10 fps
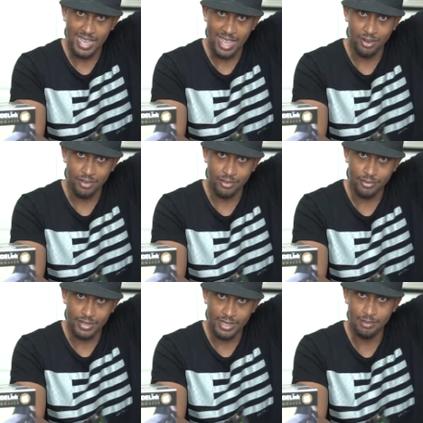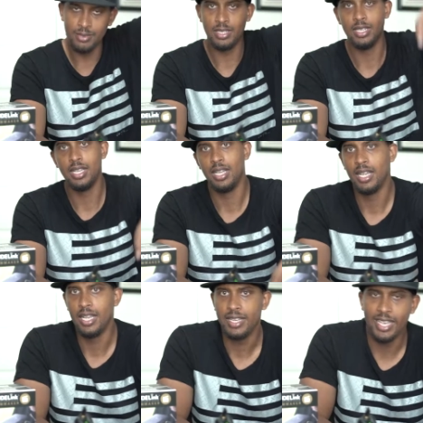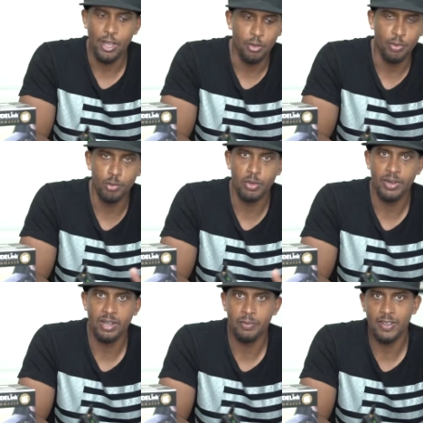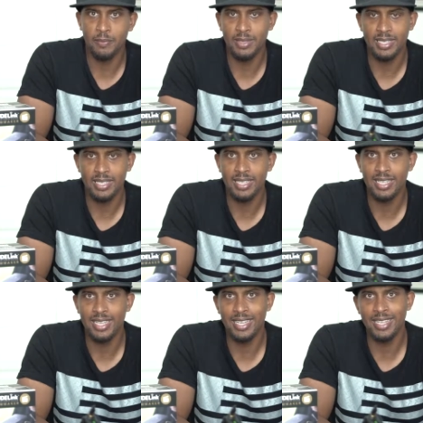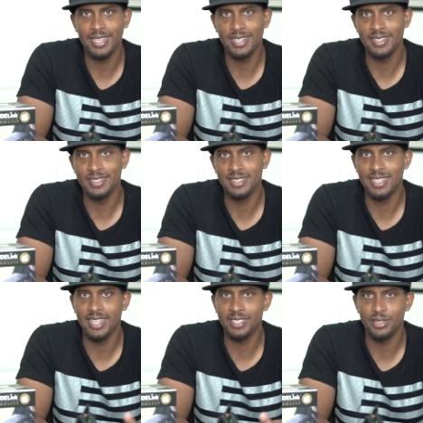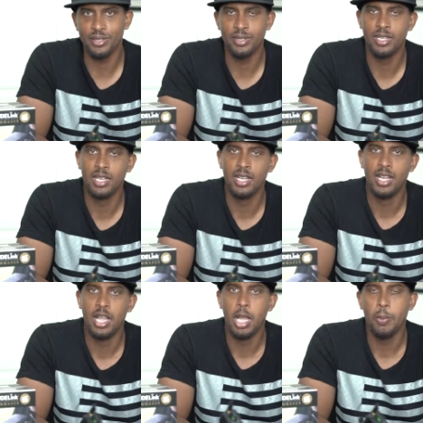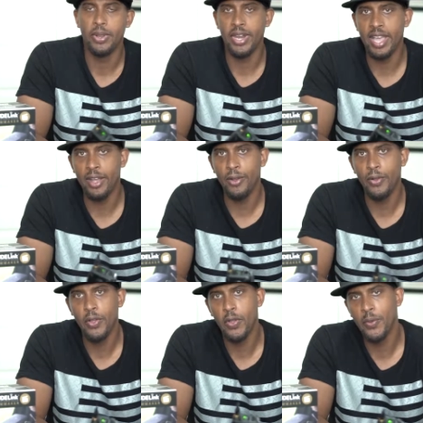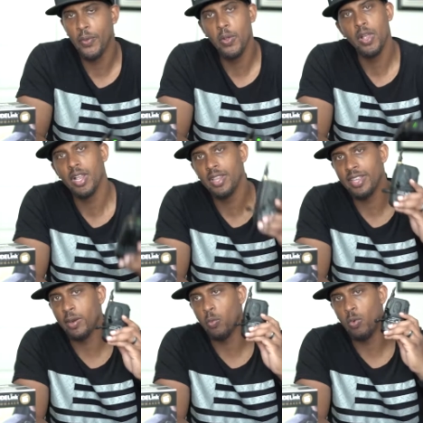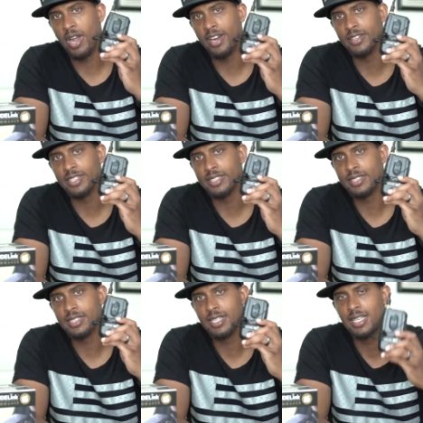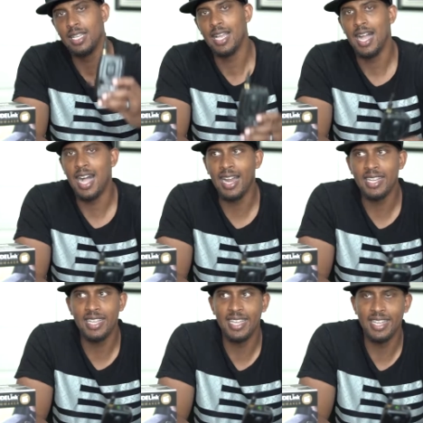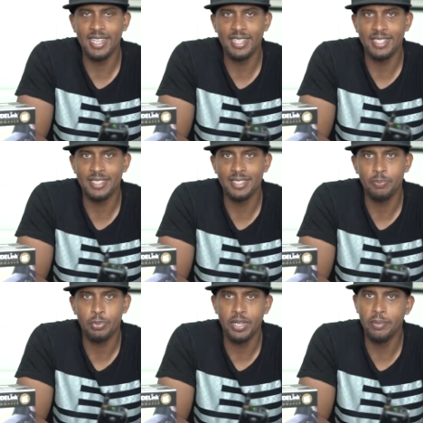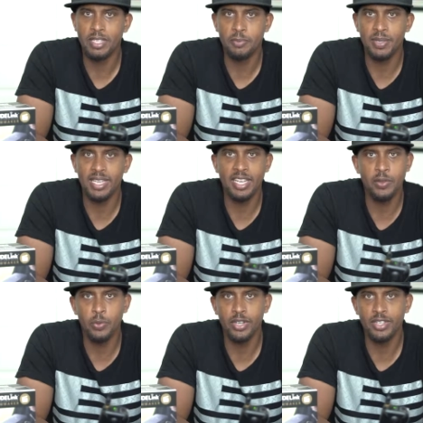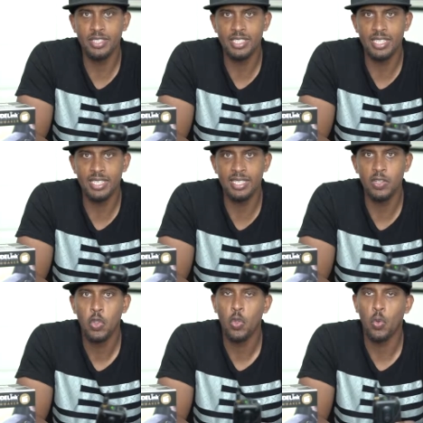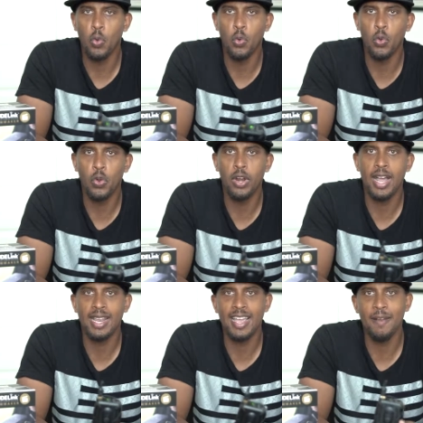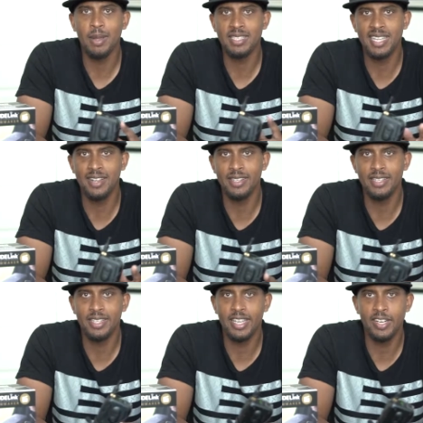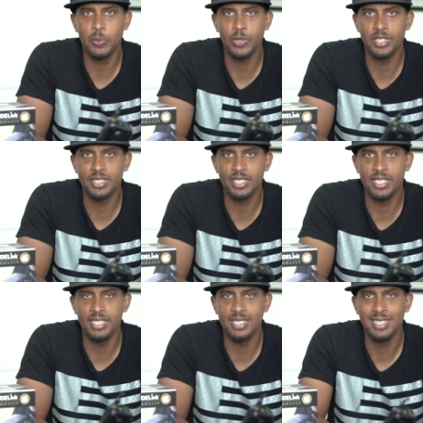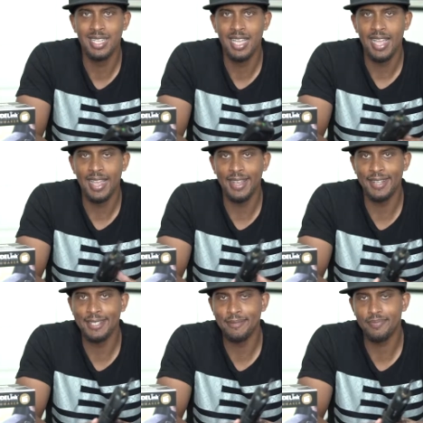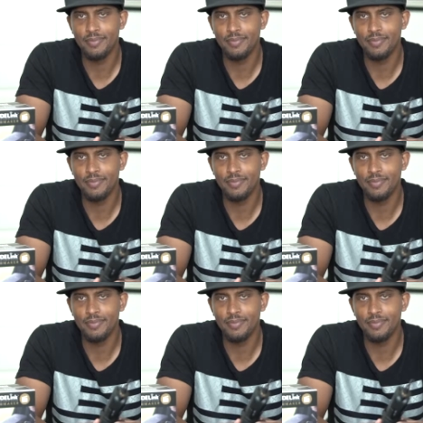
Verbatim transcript: out of the frame. Yeah, I would boom it right above me, and yeah. So, but now that I'm wireless, I can pretty much be anywhere in the scene, or I can have my talent anywhere in the scene, and